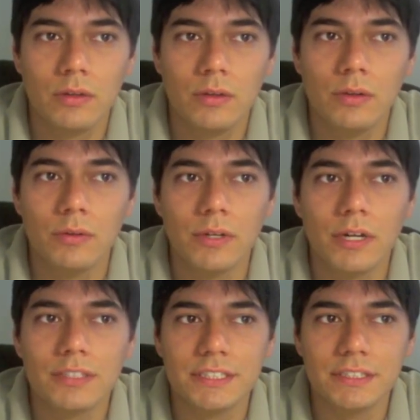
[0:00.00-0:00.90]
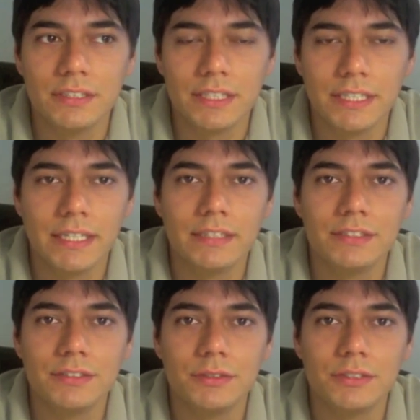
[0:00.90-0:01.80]
We're also looking
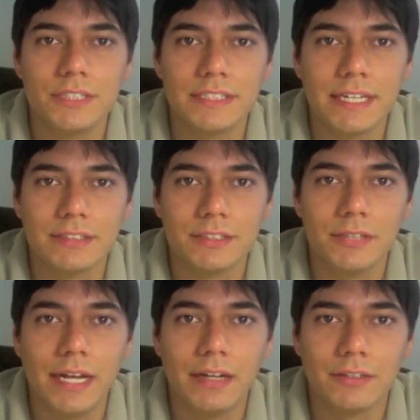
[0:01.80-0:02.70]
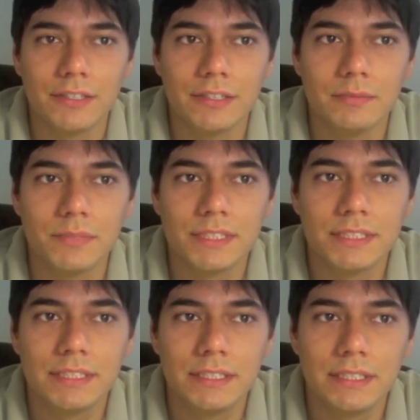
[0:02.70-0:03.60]
into tic-tac-toe algorithms
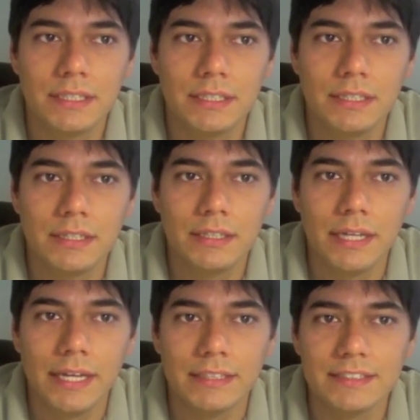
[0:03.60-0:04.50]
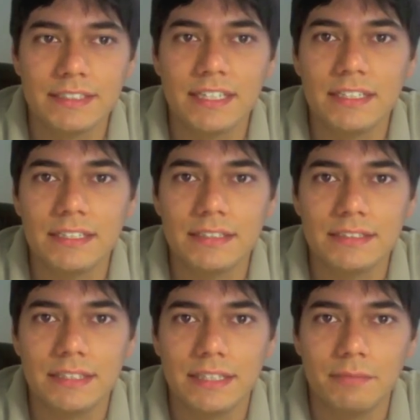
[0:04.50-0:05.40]
and
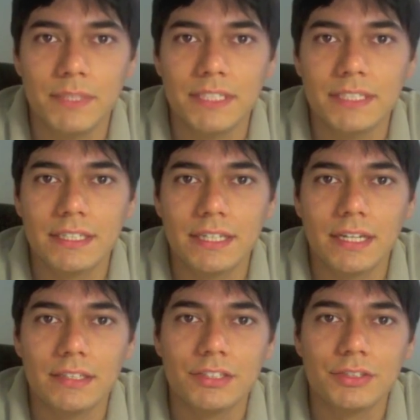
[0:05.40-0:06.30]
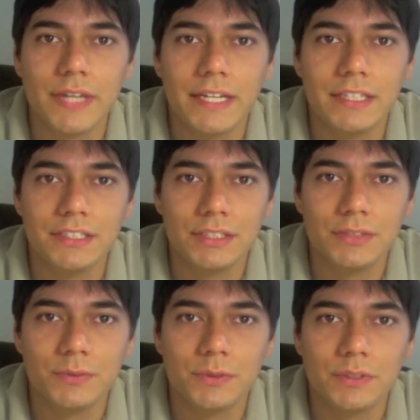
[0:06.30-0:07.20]
studies that have been done on strategies
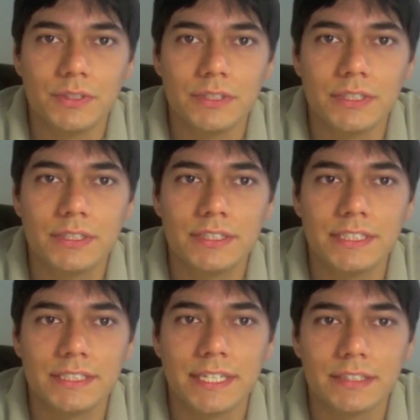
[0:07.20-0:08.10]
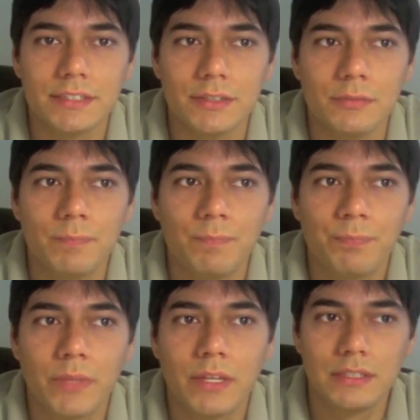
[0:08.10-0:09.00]
for tic-tac-toe.
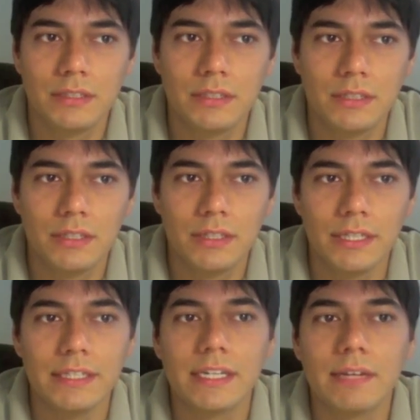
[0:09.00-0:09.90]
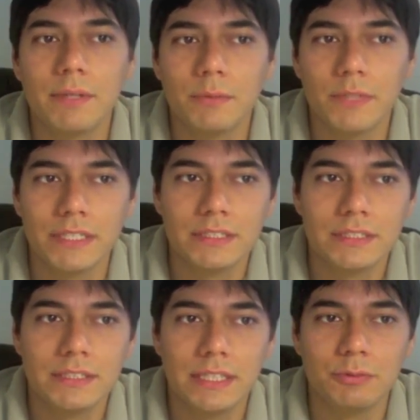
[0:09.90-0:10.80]
In the coming
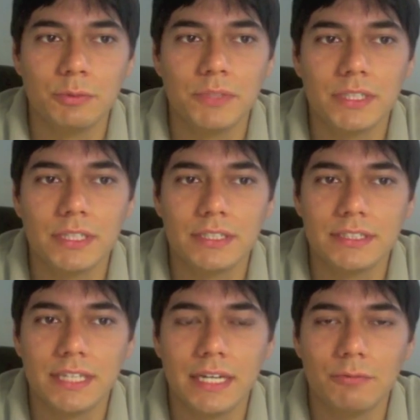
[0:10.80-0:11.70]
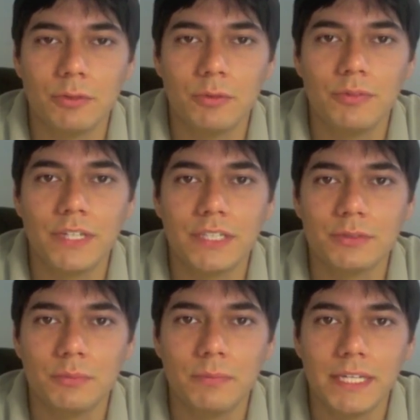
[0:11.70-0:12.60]
weeks, as we build our design, we'll be faced
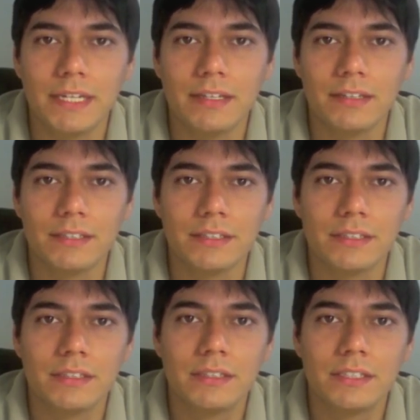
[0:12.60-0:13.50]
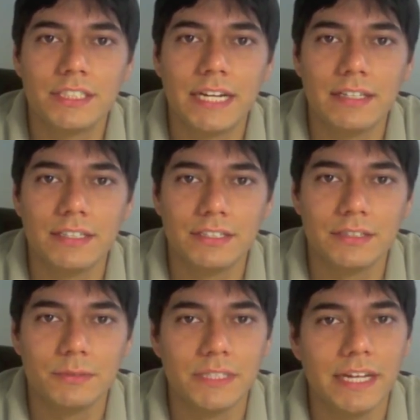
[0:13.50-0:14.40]
with many other challenges
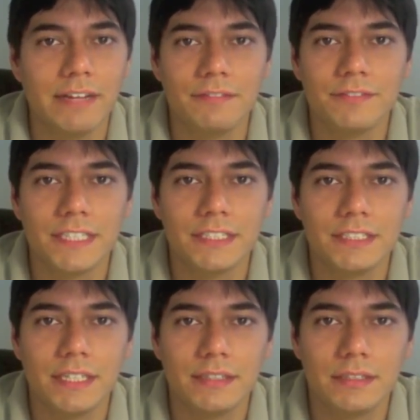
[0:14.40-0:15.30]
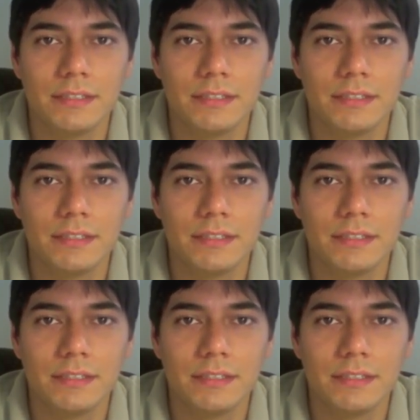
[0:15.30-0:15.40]
that we haven't faced yet.